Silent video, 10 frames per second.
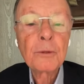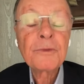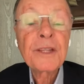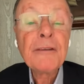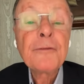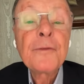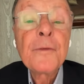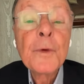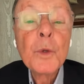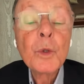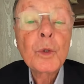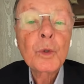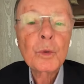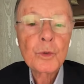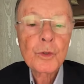They have no
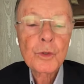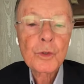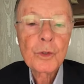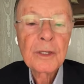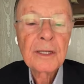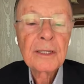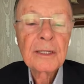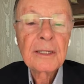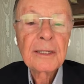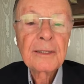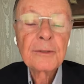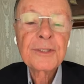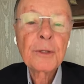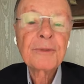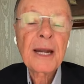good fruit in, in their
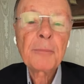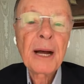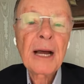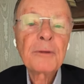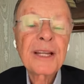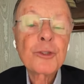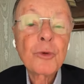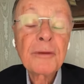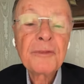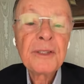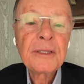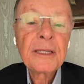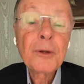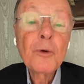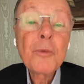work, in their life.
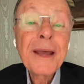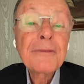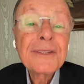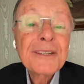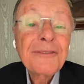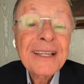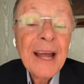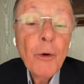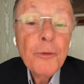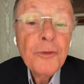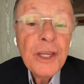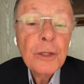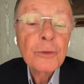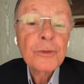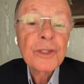So, how will you
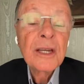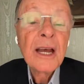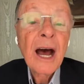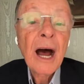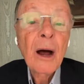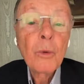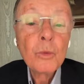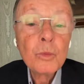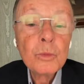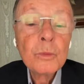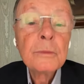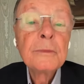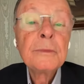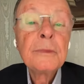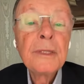give um ears to
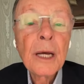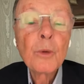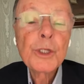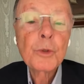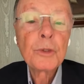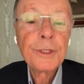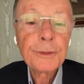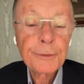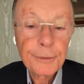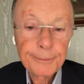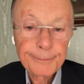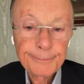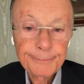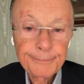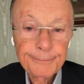someone who hasn't been
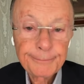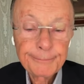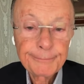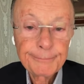chosen?